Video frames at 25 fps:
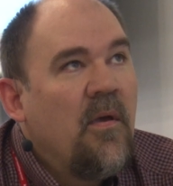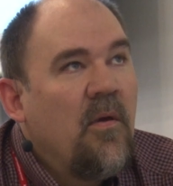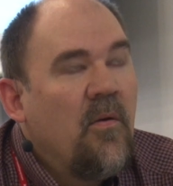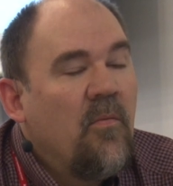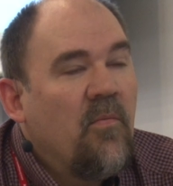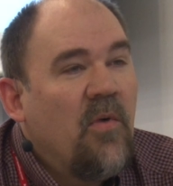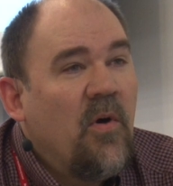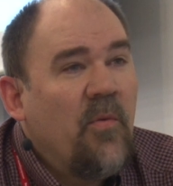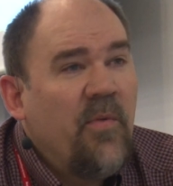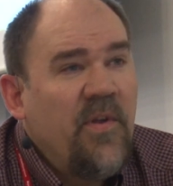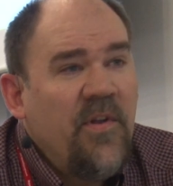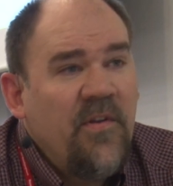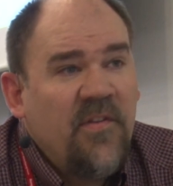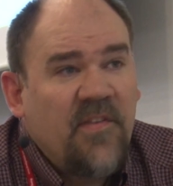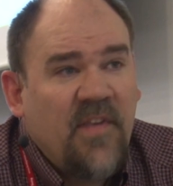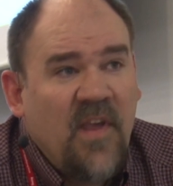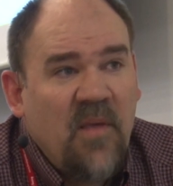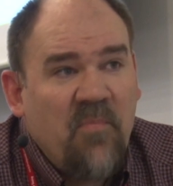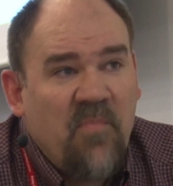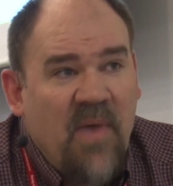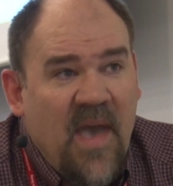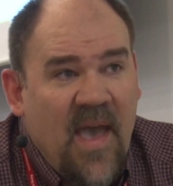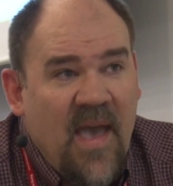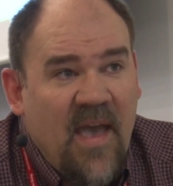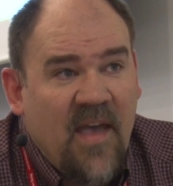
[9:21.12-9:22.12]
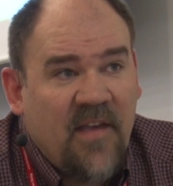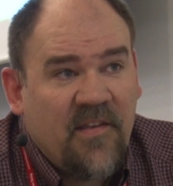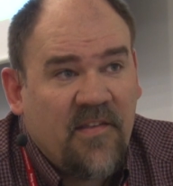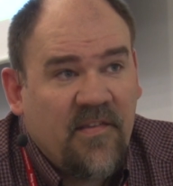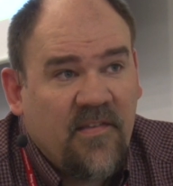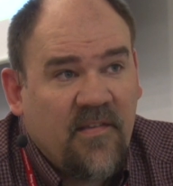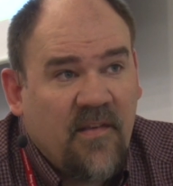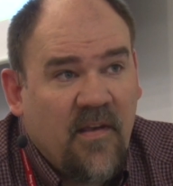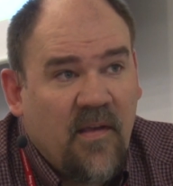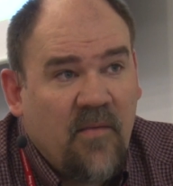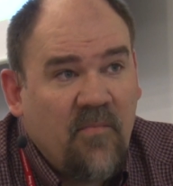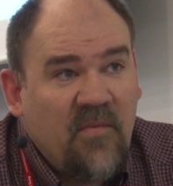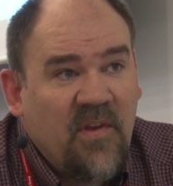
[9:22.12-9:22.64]
Well, when you say pass,
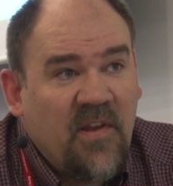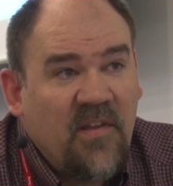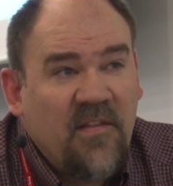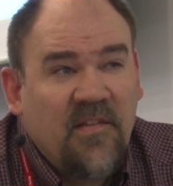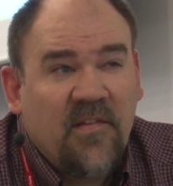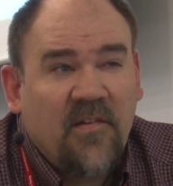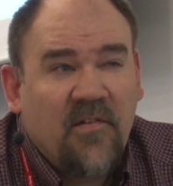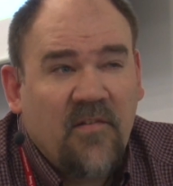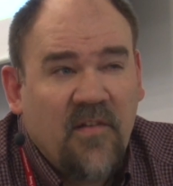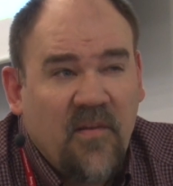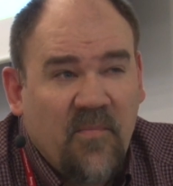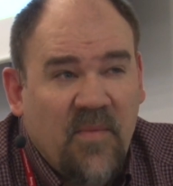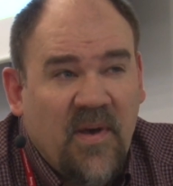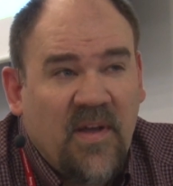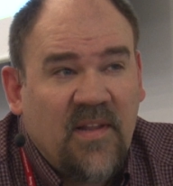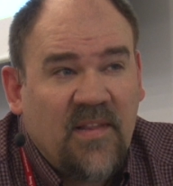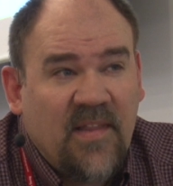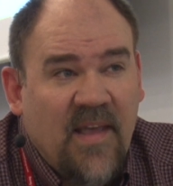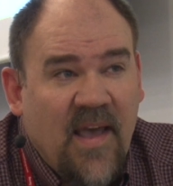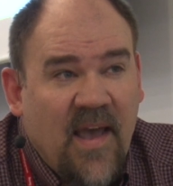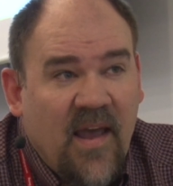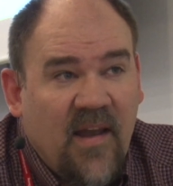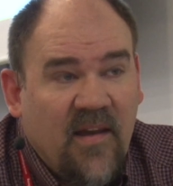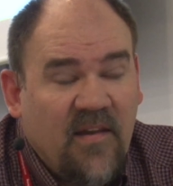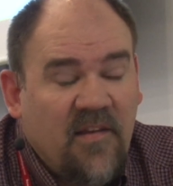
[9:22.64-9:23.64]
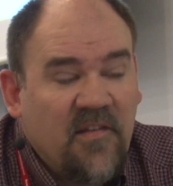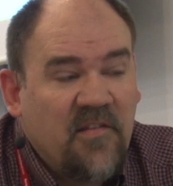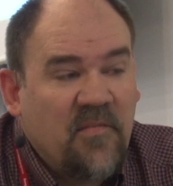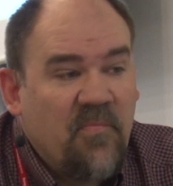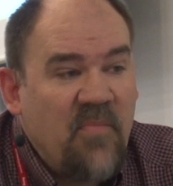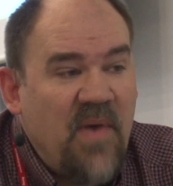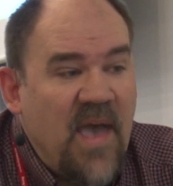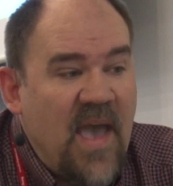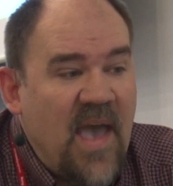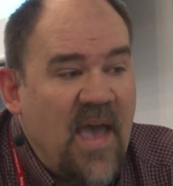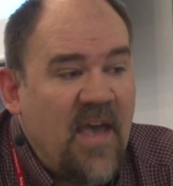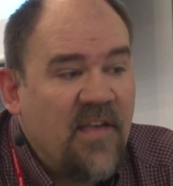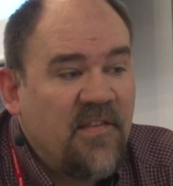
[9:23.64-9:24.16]
I'm concerned about that, because
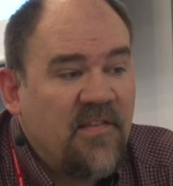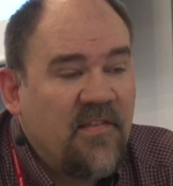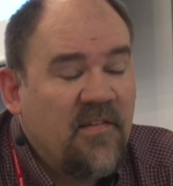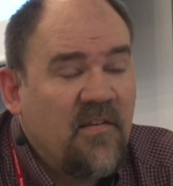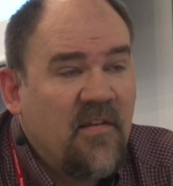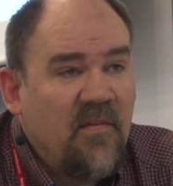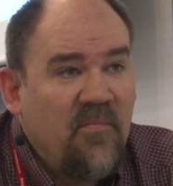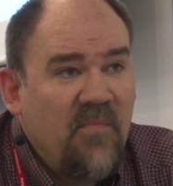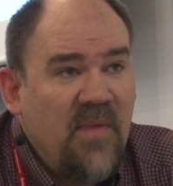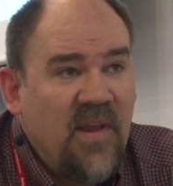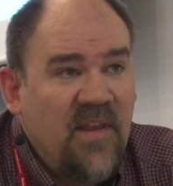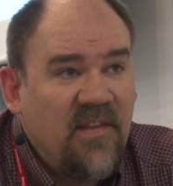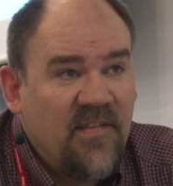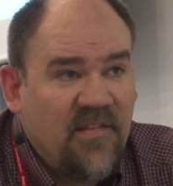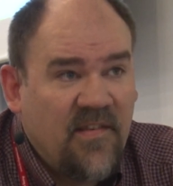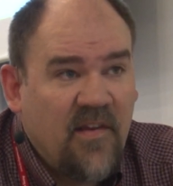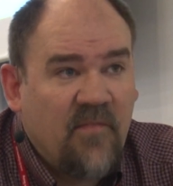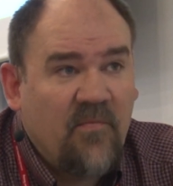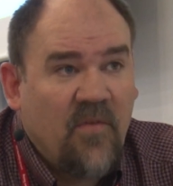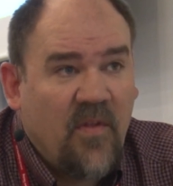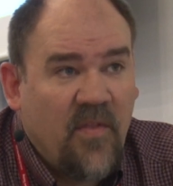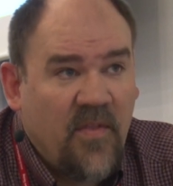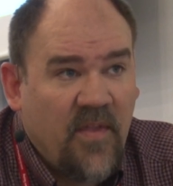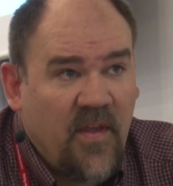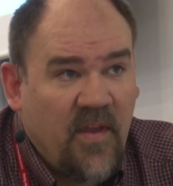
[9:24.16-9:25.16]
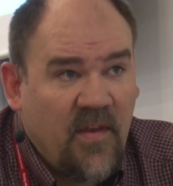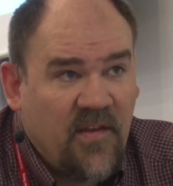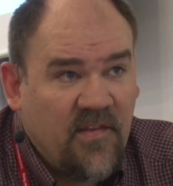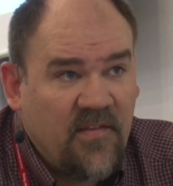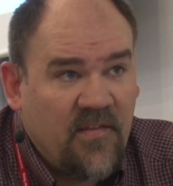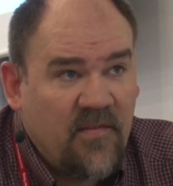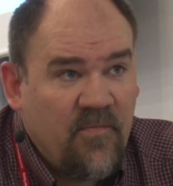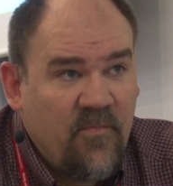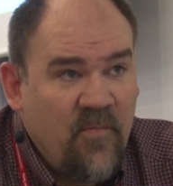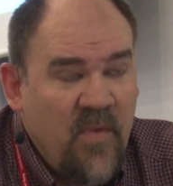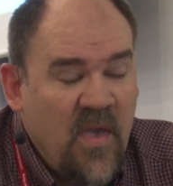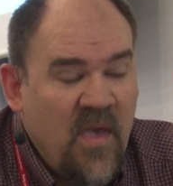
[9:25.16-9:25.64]
pass could mean several things.